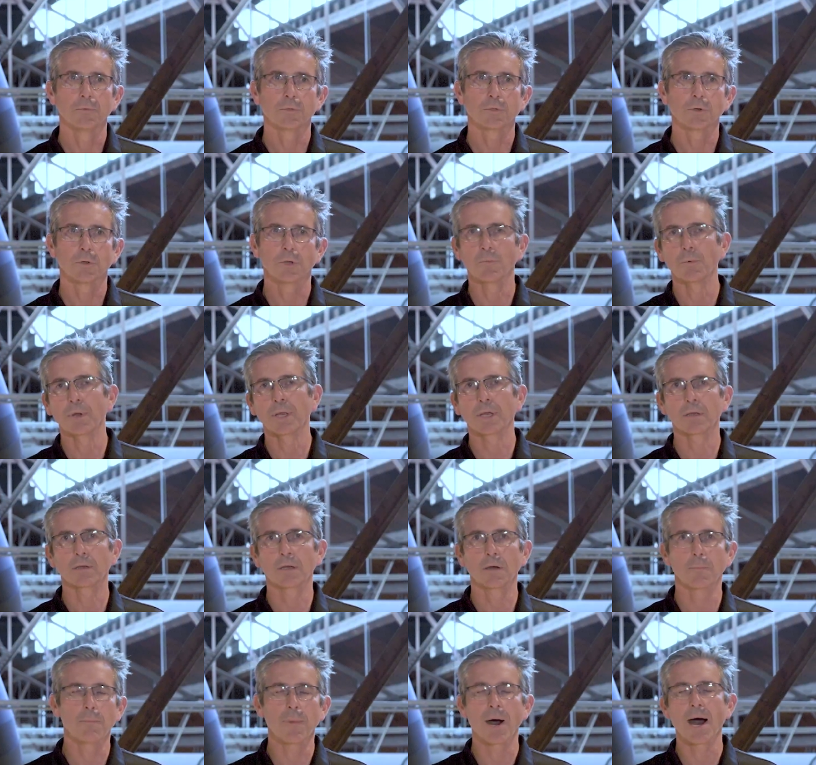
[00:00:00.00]
so then we can
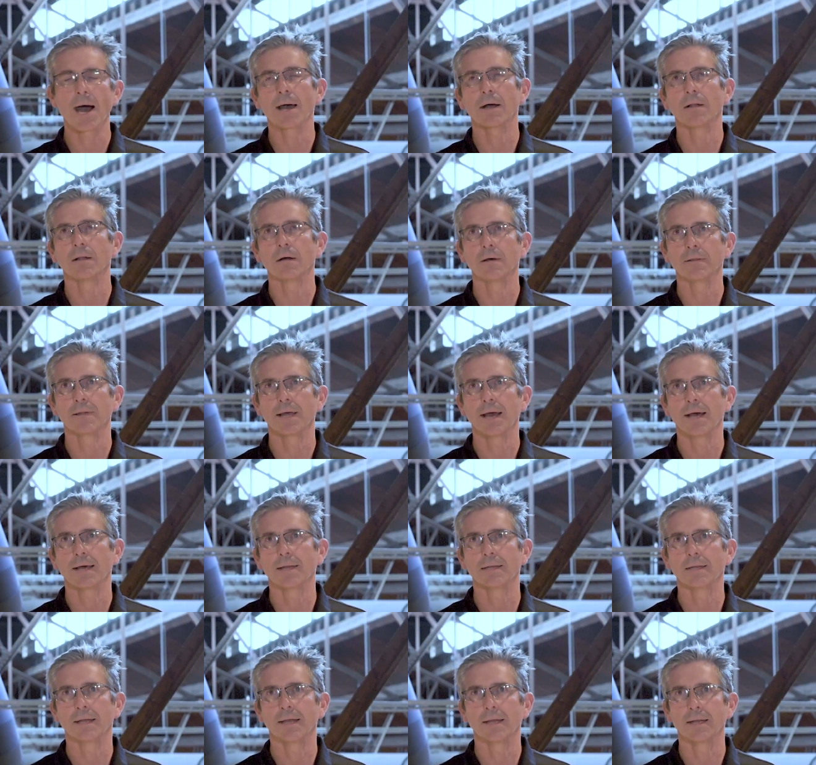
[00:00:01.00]
compile all
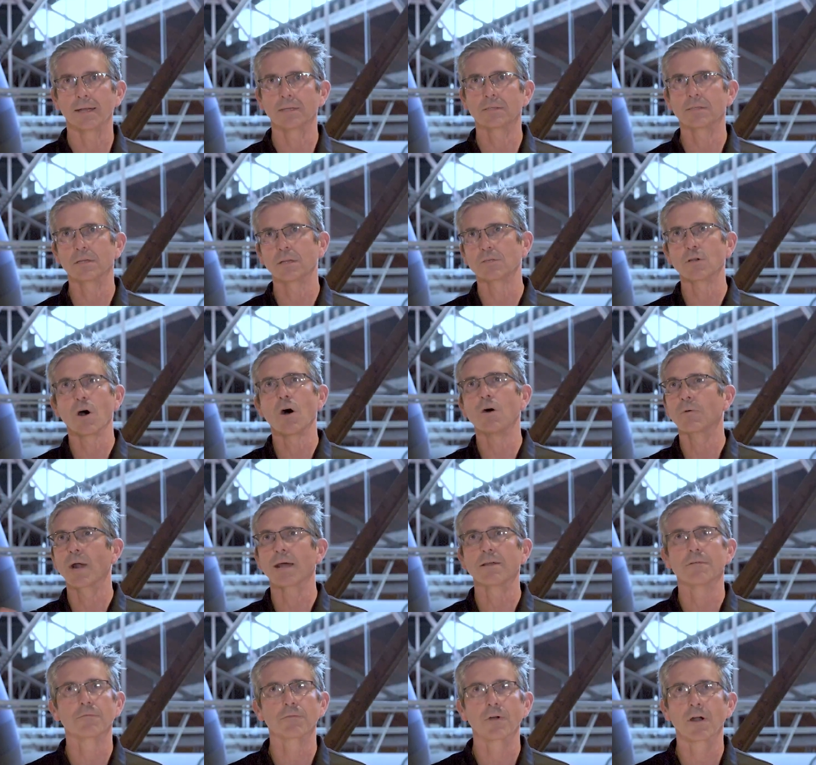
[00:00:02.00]
that, and it's all
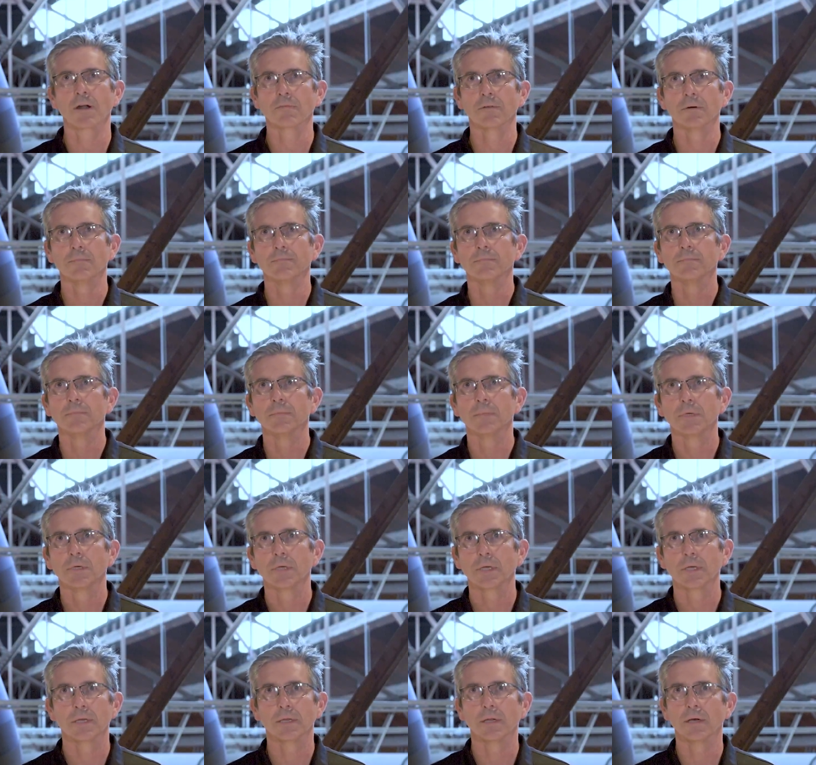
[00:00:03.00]
right in front of them.